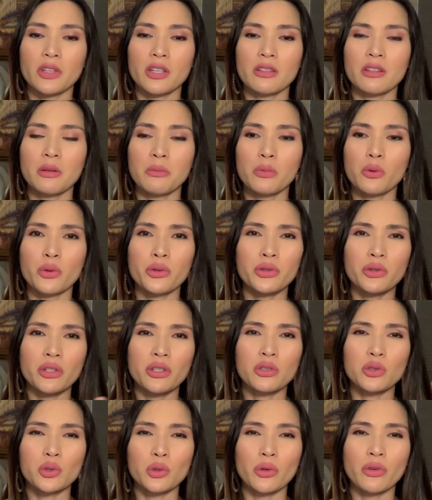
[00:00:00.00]
The more you
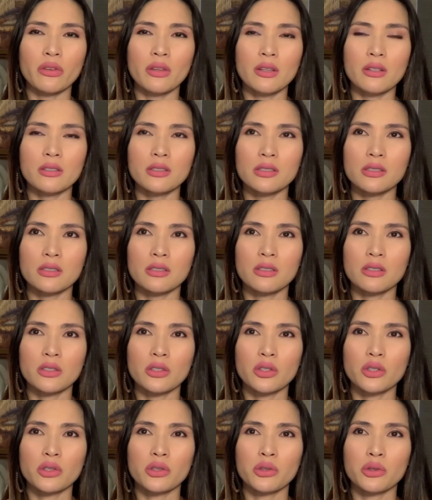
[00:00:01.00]
enjoy this,
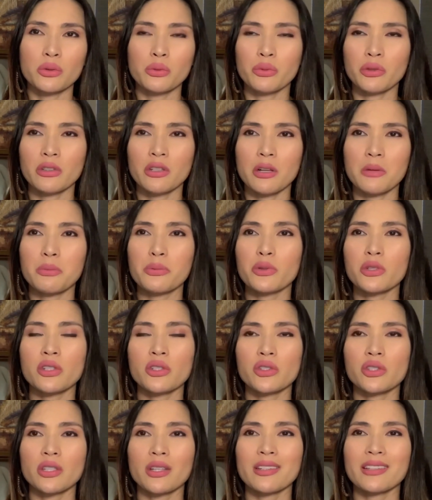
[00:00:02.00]
you will
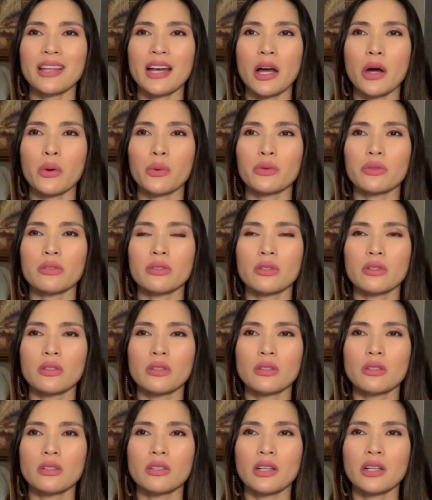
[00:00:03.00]
appreciate how
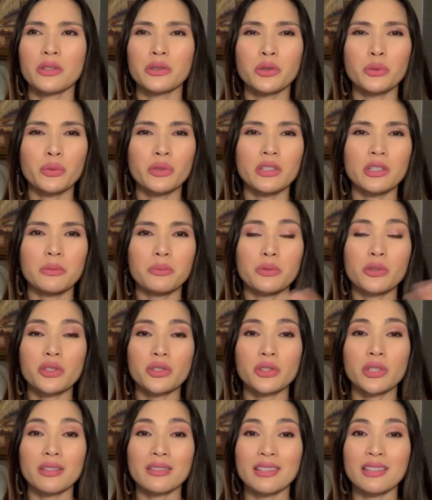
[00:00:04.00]
you will
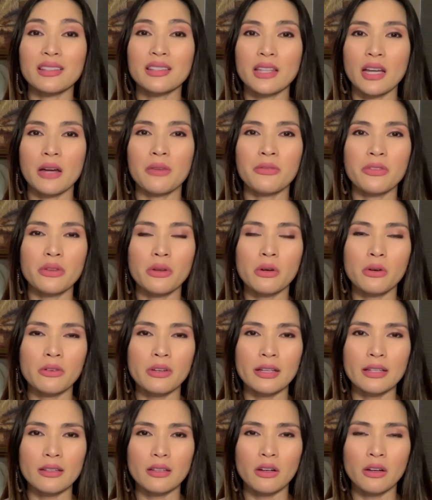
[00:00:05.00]
appreciate the depth of
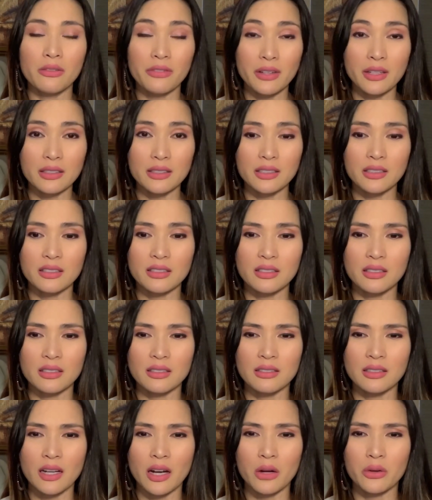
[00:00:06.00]
it,
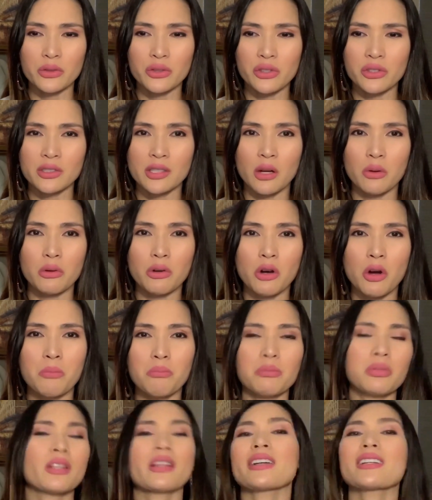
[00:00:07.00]
how
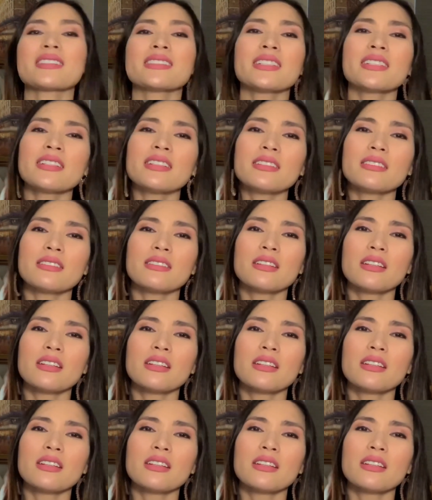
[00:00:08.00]
complex it is.